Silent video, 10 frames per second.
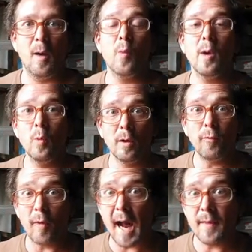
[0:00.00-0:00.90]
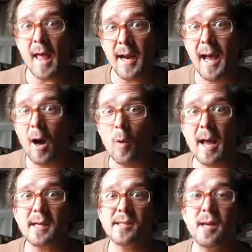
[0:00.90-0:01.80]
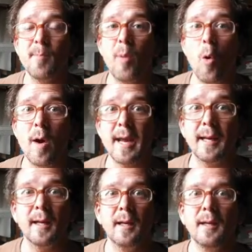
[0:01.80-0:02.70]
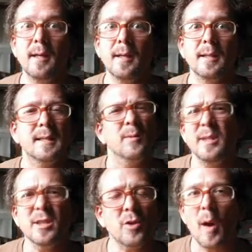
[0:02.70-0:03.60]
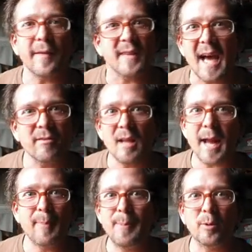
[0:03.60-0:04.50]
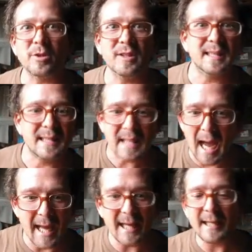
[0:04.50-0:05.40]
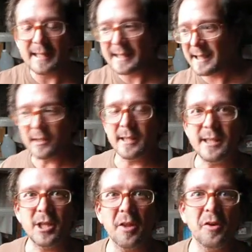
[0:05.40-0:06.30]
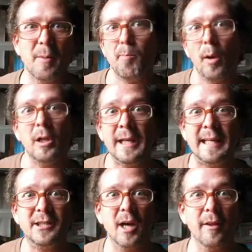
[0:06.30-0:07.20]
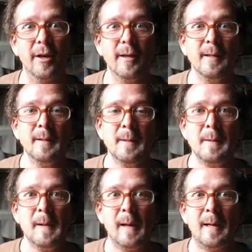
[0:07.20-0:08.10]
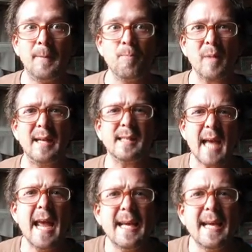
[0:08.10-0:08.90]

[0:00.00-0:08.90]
We will find that out at some point. We just don't have to have a lot of people dying and killing each other and bullying each other, and